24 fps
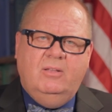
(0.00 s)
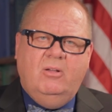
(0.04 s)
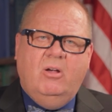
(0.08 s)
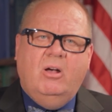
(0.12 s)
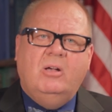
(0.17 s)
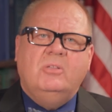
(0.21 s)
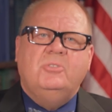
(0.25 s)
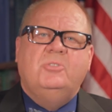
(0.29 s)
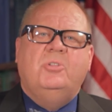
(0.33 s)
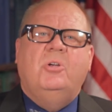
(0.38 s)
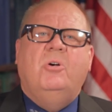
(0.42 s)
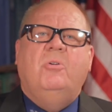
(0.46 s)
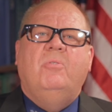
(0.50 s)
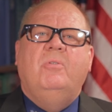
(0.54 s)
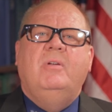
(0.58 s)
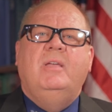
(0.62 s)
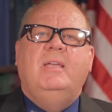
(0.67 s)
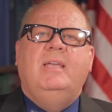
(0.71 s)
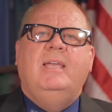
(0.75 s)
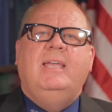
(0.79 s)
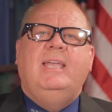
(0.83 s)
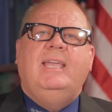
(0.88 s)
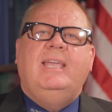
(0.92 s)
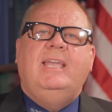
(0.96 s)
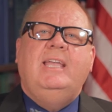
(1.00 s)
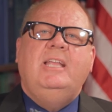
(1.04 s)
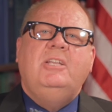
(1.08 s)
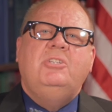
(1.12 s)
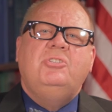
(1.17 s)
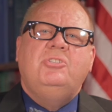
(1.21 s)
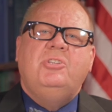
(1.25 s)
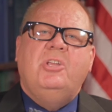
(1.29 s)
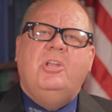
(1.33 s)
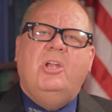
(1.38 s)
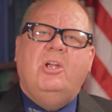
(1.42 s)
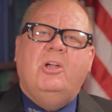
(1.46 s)
Also,
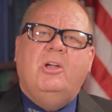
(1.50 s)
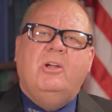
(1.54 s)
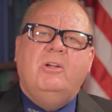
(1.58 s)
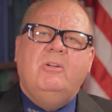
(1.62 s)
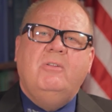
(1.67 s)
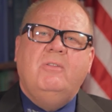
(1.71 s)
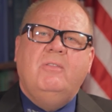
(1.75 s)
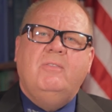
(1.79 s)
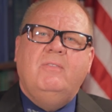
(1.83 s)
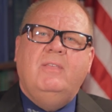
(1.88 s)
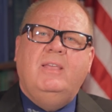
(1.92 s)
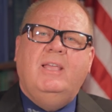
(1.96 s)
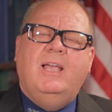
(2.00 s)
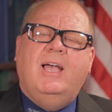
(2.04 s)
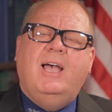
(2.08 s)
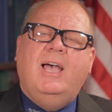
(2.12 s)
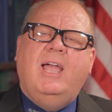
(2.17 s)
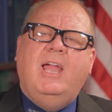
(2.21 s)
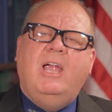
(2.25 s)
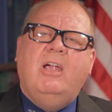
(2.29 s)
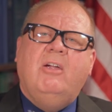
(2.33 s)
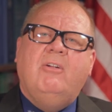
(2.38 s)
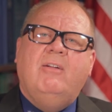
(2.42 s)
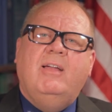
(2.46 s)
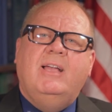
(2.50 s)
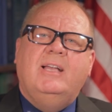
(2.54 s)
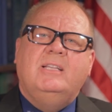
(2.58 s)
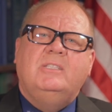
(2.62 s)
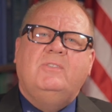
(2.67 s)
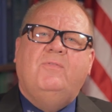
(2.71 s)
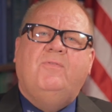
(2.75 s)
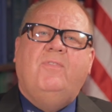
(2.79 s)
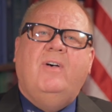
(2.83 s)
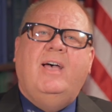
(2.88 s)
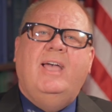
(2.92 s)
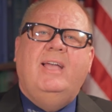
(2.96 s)
each year the
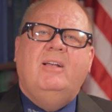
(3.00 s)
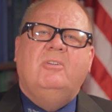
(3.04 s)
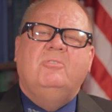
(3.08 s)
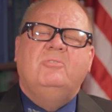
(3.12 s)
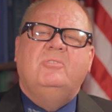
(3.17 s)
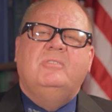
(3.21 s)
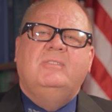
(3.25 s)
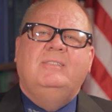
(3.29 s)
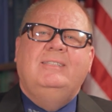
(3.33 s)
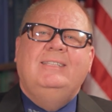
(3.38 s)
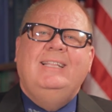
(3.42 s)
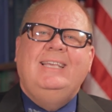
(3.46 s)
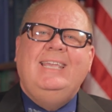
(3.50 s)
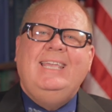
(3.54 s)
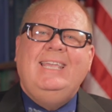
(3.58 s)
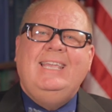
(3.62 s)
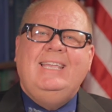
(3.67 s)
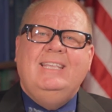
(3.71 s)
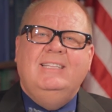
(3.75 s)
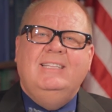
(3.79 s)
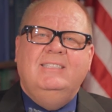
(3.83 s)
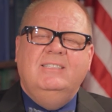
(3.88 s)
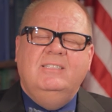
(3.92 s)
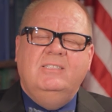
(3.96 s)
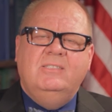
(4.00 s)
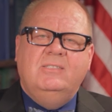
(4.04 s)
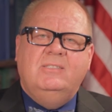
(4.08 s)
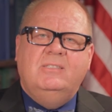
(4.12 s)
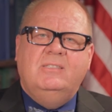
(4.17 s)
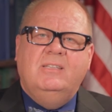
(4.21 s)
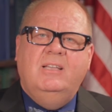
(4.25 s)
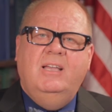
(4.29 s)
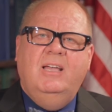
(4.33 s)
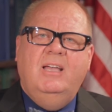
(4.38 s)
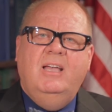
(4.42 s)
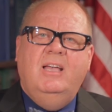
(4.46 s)
IRS files liens